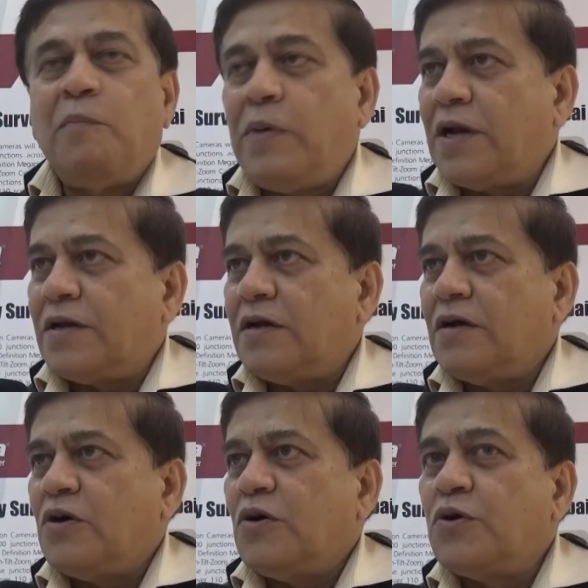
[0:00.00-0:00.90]
but
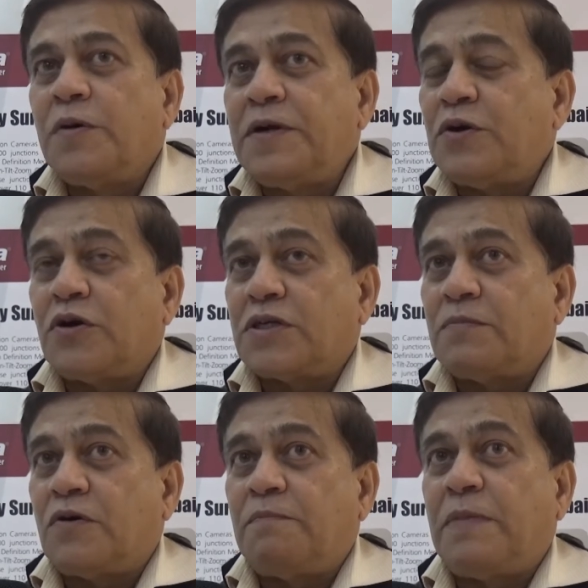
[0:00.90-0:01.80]
nobody talks
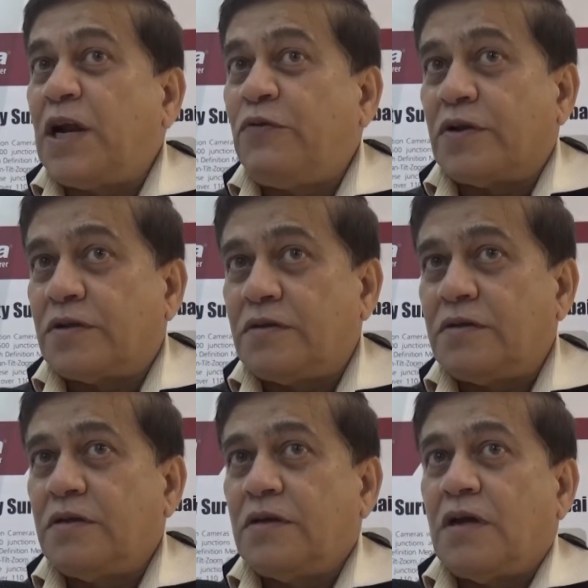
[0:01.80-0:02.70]
about
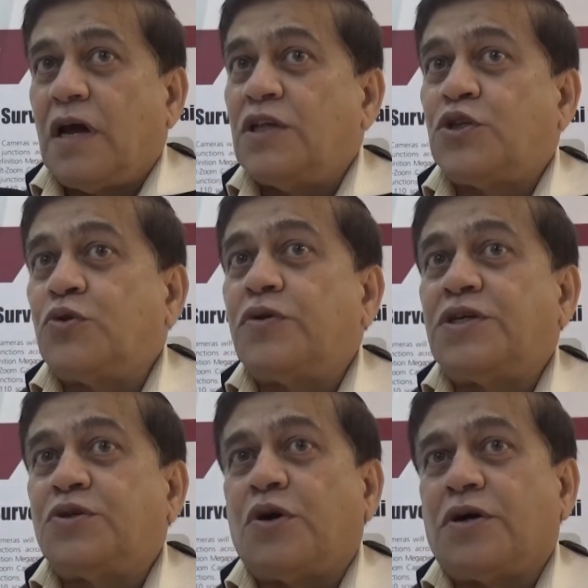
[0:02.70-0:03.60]
bandwidth and
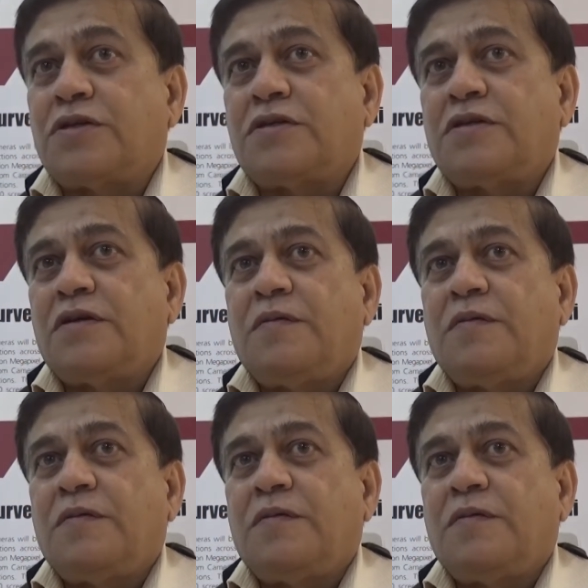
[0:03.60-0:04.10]
storage costs,